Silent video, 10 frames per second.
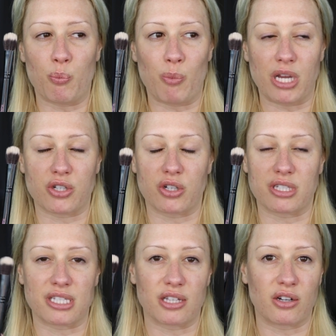makes your
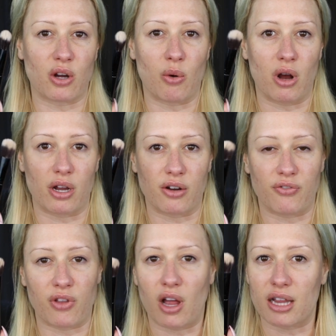concealer go on
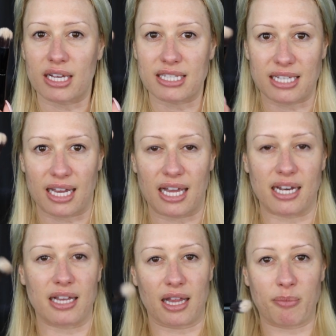flawless
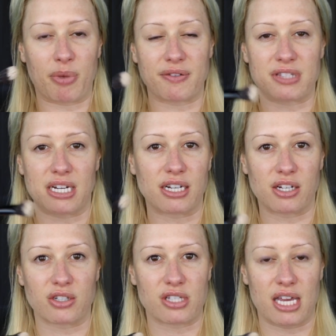and like buffs it into
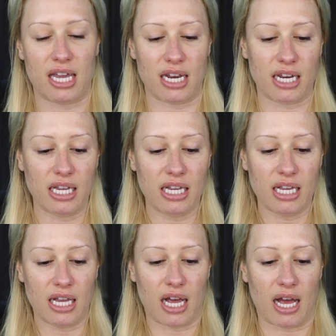your skin.
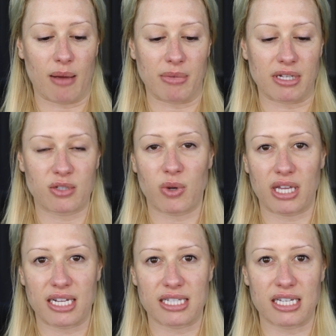And it's quick
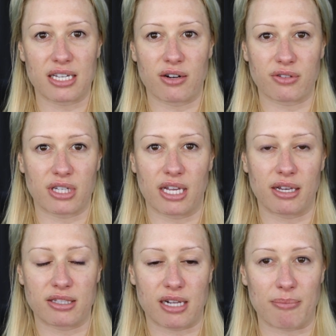and easy. You don't have to get,
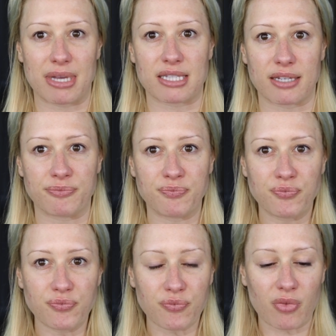it's not messy.
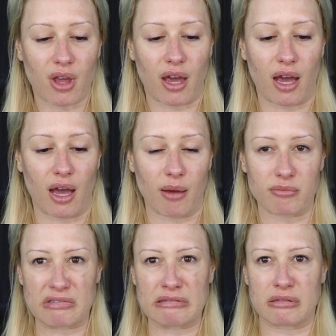
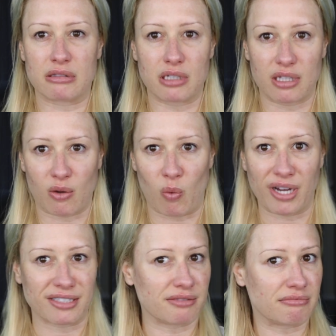Oh, look
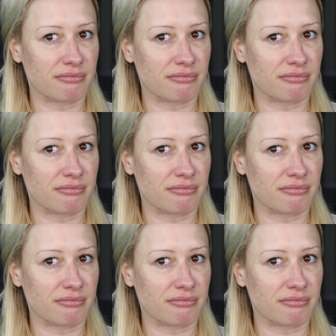white.